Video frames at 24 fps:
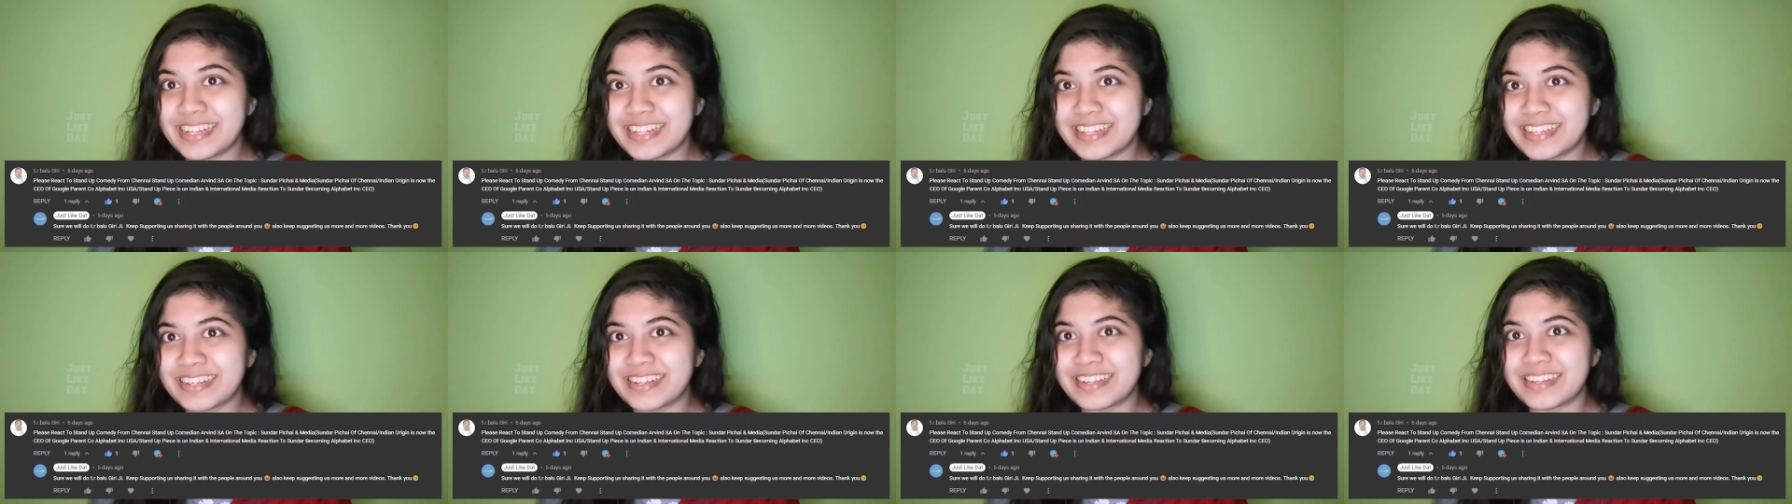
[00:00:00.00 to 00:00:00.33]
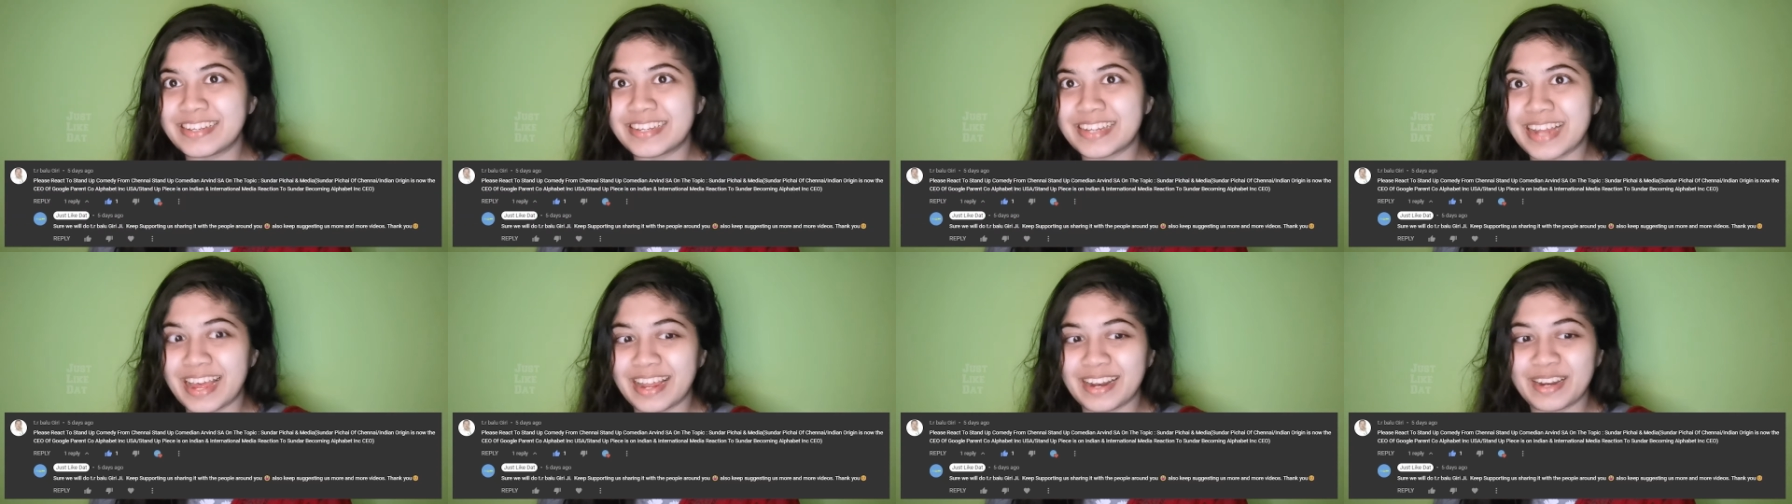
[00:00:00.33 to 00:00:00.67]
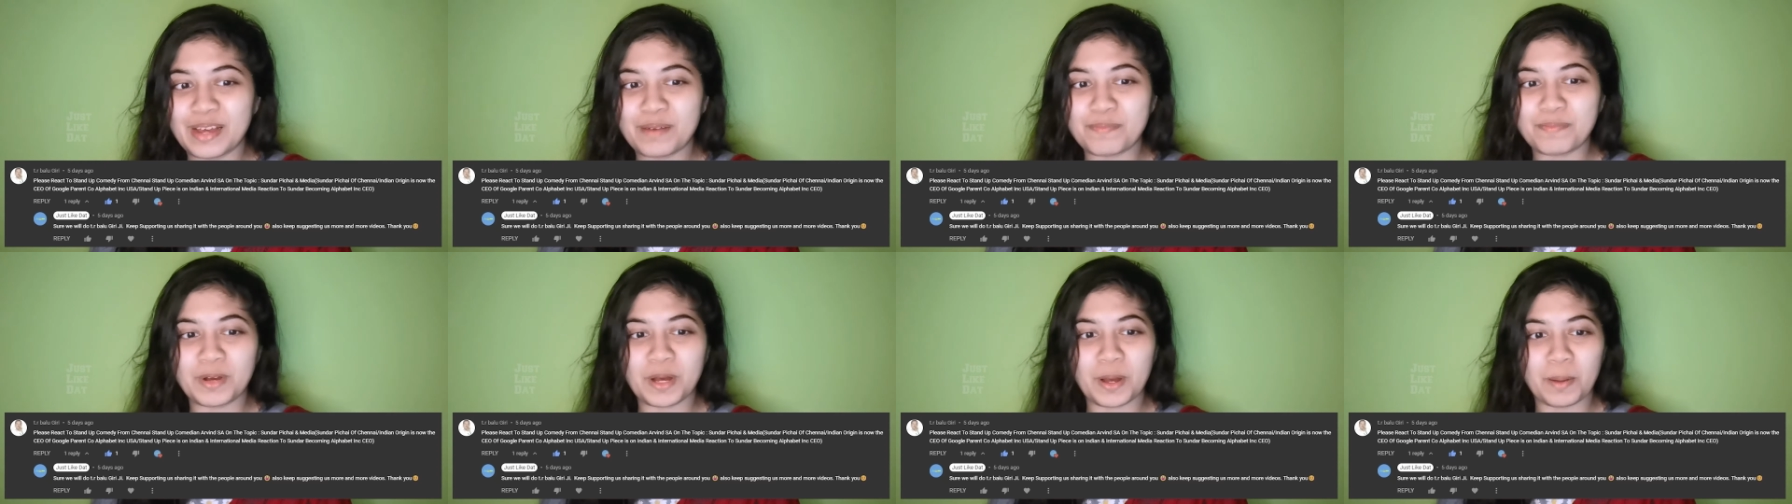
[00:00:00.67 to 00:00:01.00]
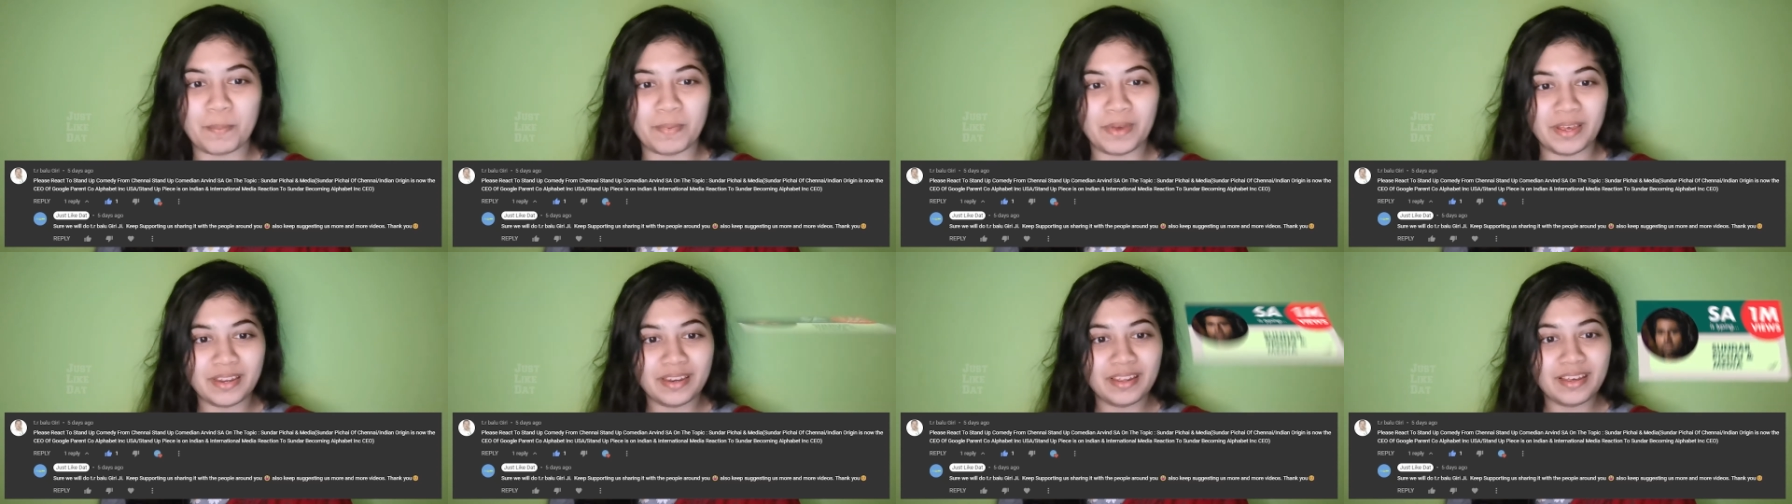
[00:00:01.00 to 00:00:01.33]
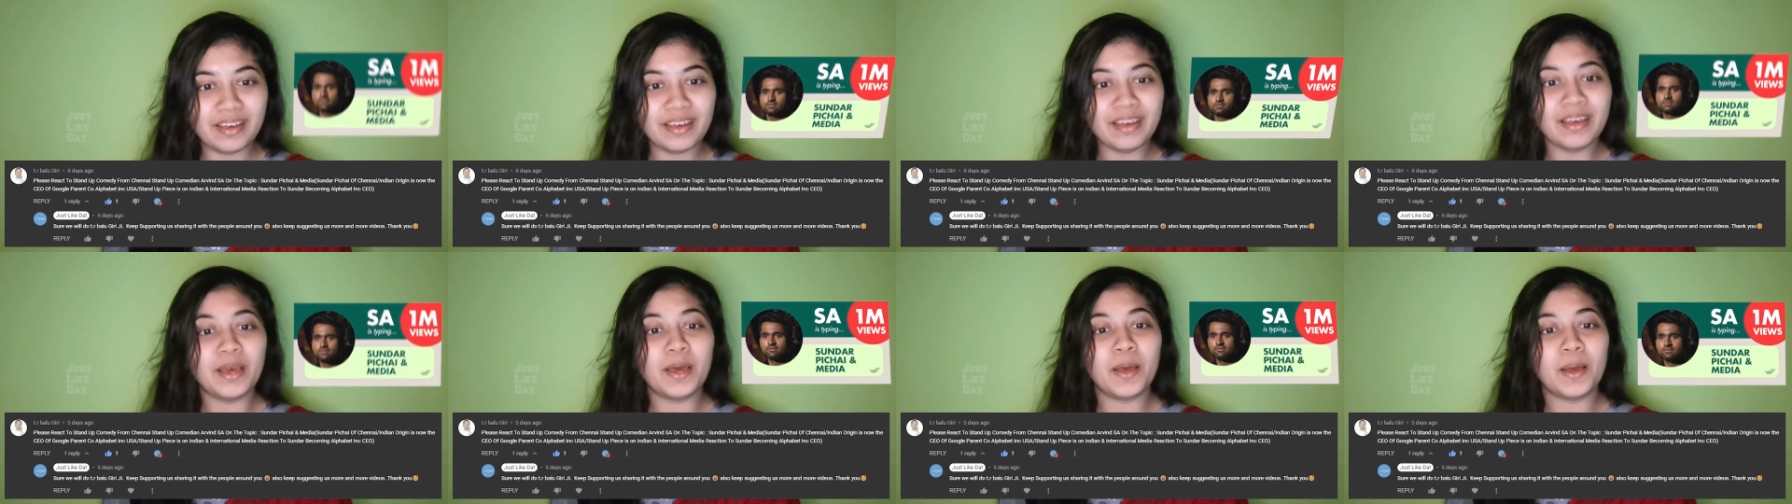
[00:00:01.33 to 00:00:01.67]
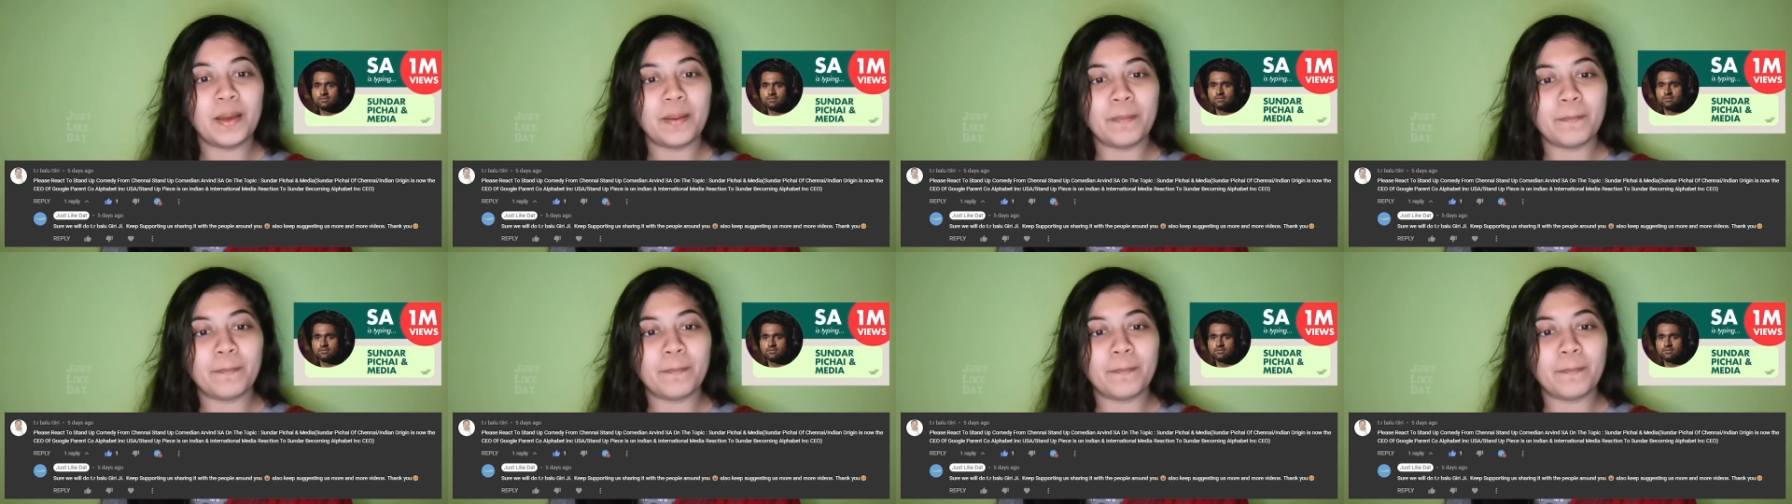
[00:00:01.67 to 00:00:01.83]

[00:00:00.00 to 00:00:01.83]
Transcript: It's a stand-up comedy